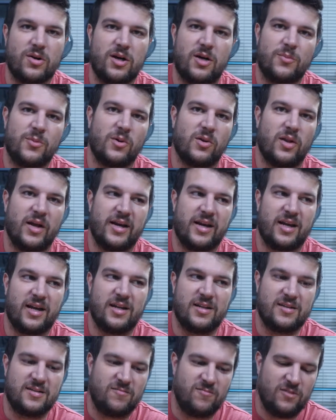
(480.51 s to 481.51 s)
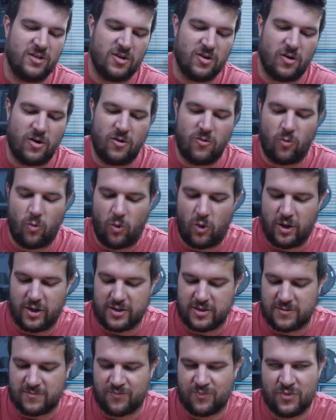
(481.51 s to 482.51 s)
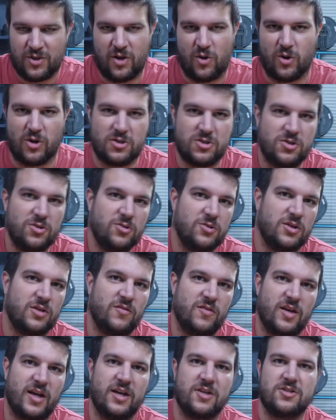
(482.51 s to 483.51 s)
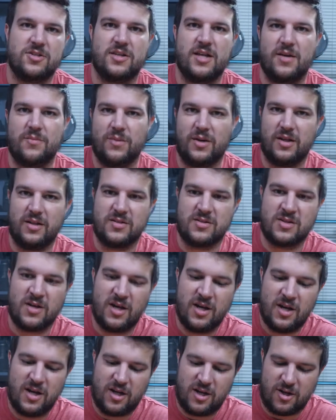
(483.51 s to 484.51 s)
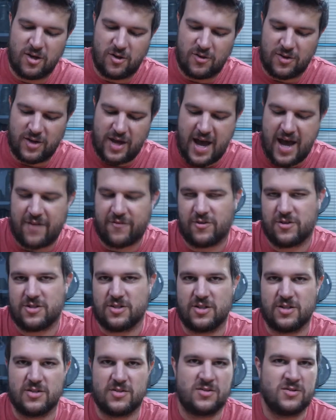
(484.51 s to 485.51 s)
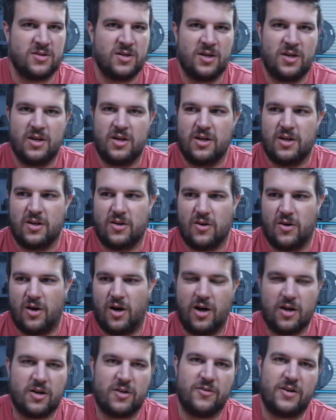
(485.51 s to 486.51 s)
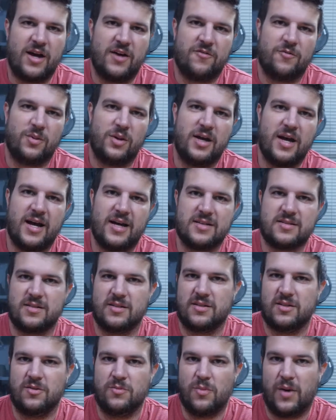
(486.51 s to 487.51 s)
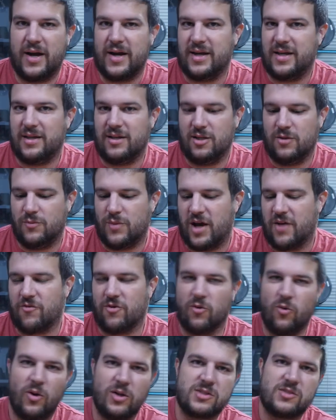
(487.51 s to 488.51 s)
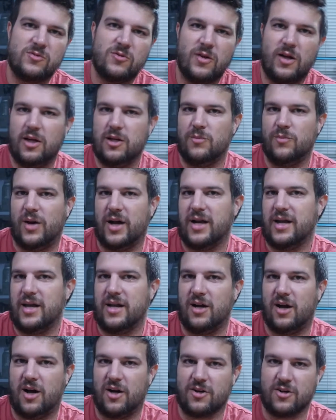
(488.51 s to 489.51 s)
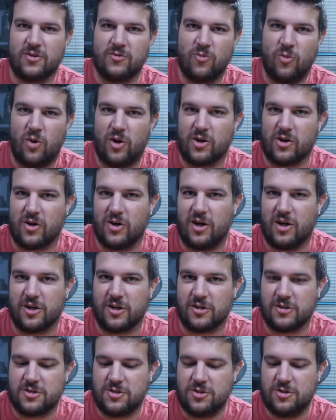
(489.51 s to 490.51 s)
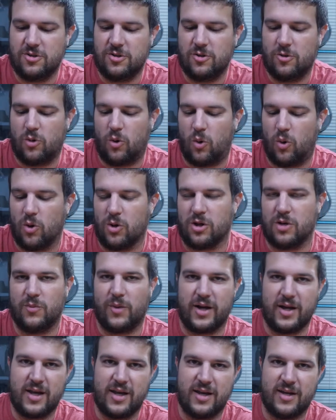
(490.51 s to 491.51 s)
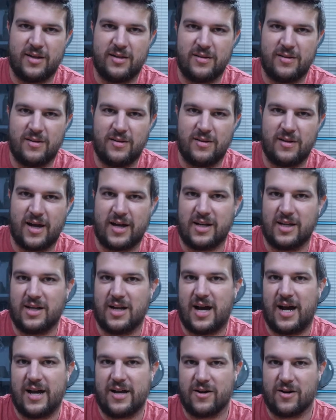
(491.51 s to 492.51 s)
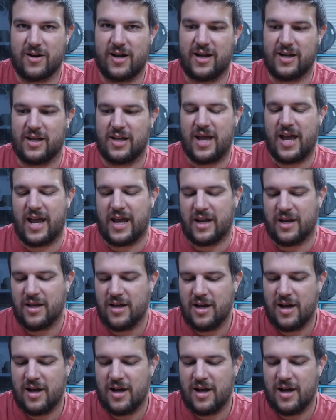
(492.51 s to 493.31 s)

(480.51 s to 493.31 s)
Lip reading: number, like a 1 or a 2 deviation, that means, the average is 100 FPS, and every once in a while you might hit 101 or 102, or you might hit 99 or 98.